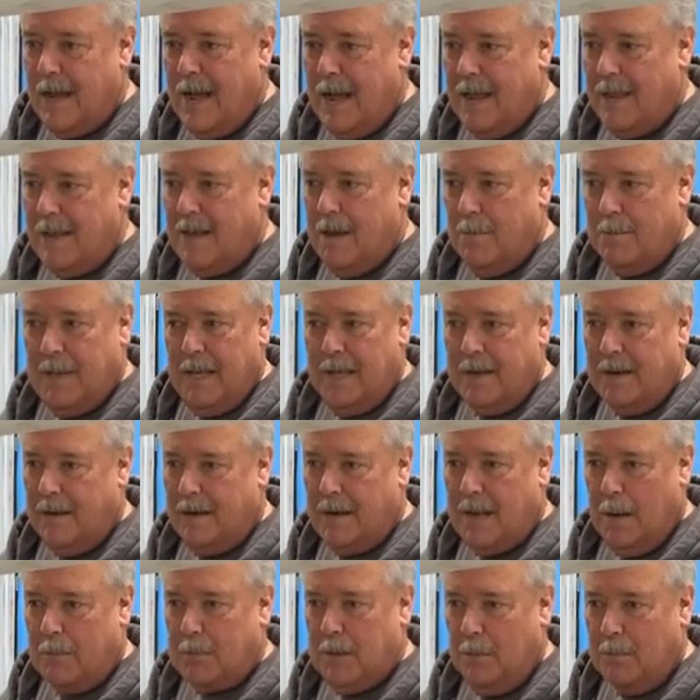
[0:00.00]
one guy come in a
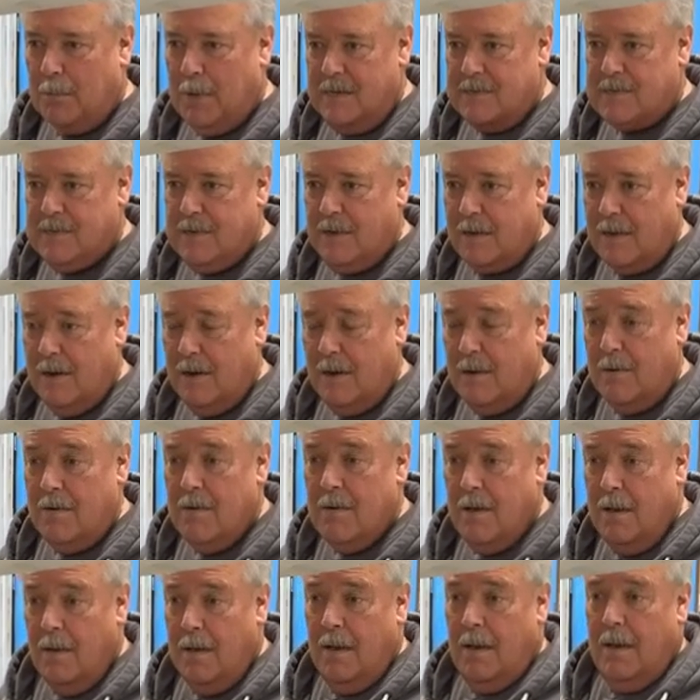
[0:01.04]
couple of months ago,
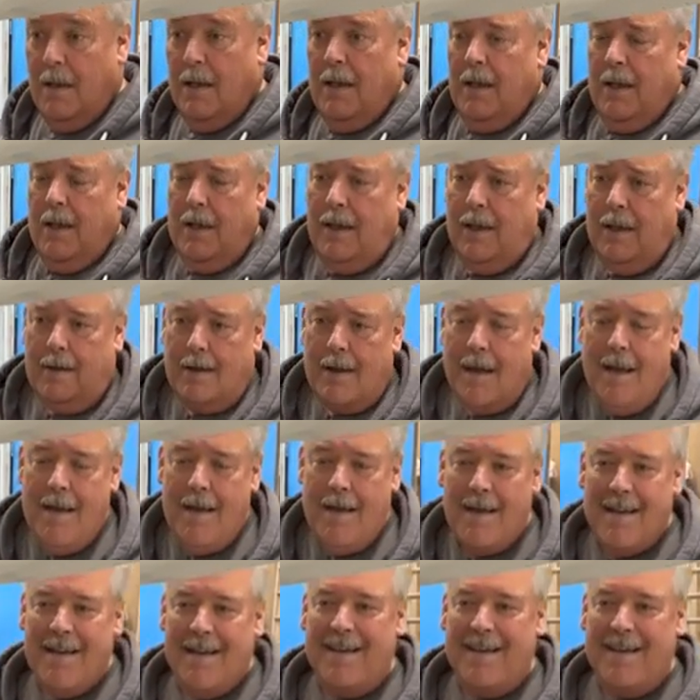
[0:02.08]
and